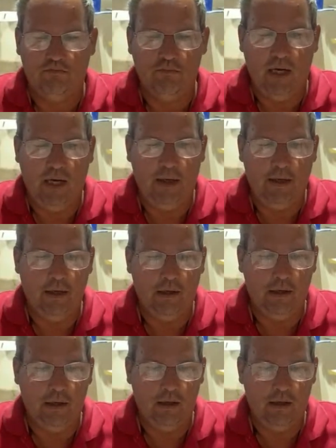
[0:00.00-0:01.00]

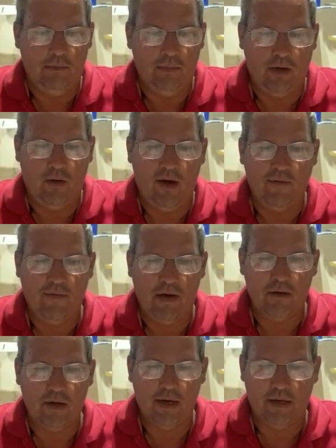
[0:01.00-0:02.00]
My
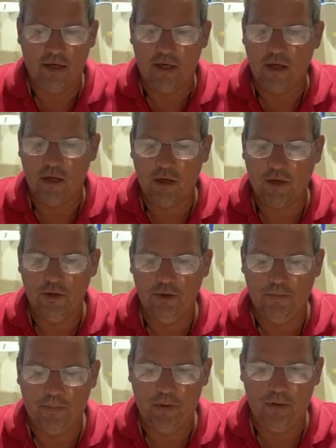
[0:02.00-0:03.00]
grandfather had an air
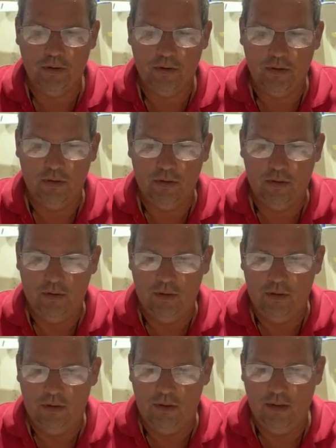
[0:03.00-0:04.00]
coupe,
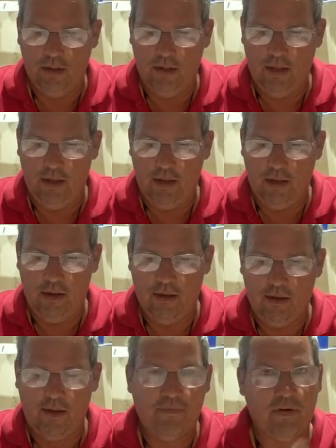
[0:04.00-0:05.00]

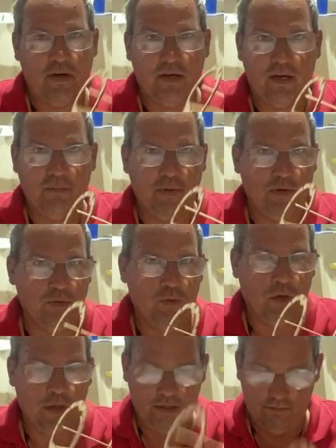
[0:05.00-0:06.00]
and I figured I'd build
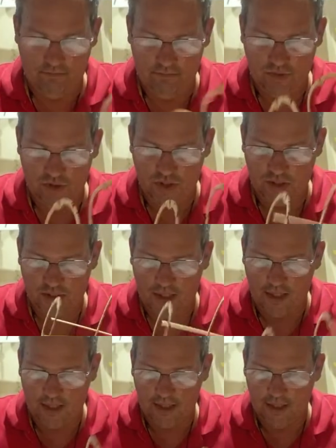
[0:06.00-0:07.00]
one just
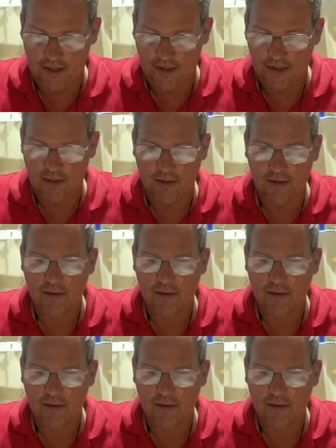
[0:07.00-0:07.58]
like his.